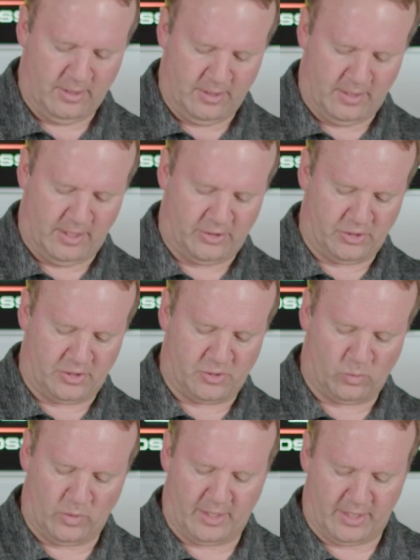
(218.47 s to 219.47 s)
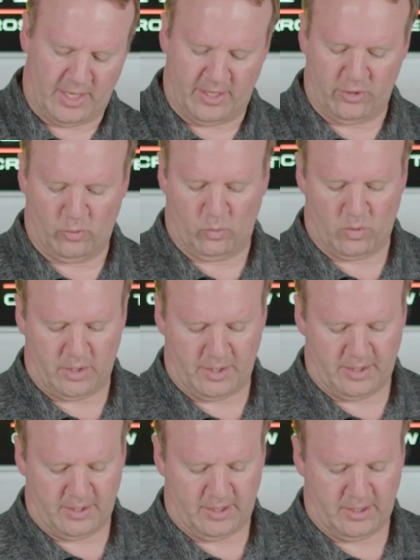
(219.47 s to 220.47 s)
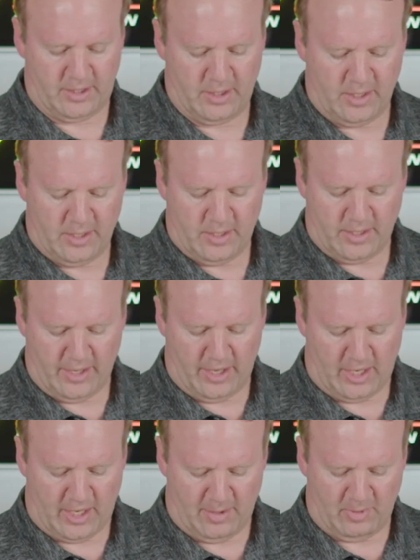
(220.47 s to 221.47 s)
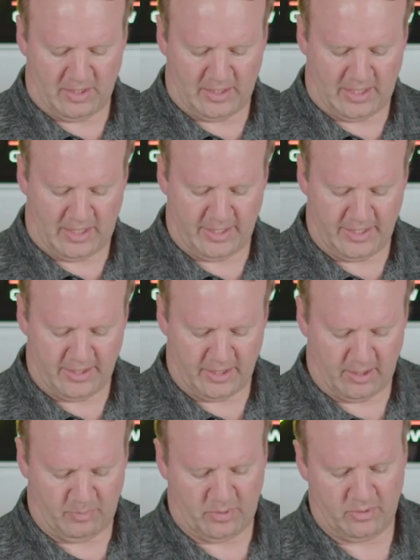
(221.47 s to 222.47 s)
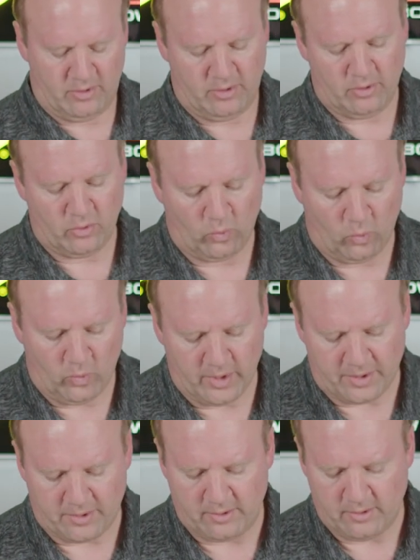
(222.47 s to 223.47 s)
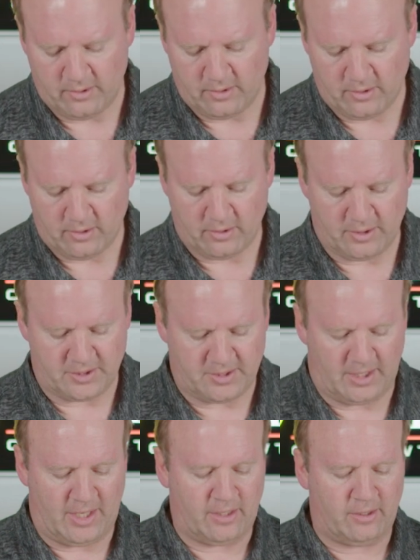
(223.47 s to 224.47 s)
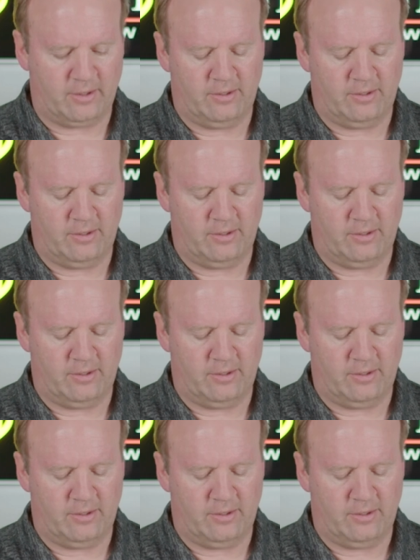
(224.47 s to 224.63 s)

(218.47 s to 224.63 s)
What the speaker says: and just swing that, and you'll want the knob lined up with the stock,